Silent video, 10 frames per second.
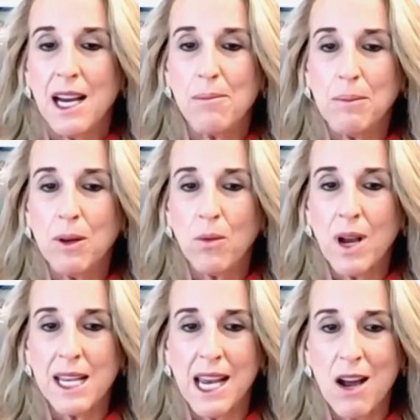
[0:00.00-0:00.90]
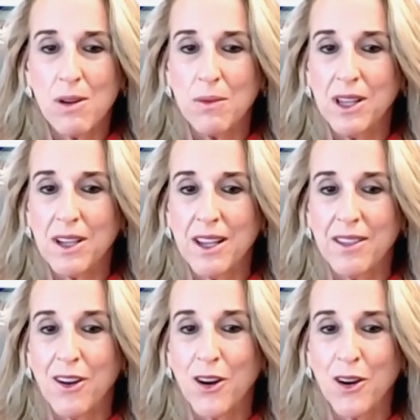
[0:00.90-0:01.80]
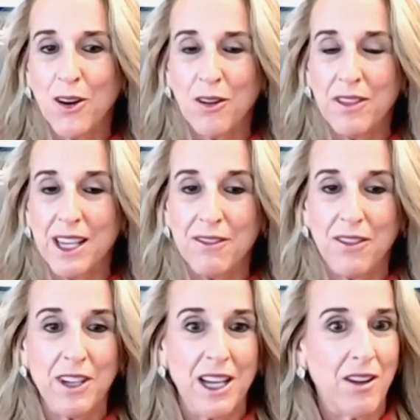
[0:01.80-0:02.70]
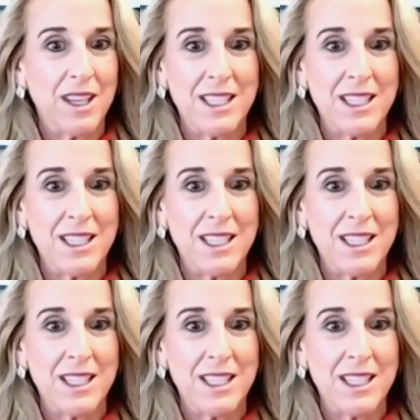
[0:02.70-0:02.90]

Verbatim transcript: I mean, right now, when we look at the curve you know,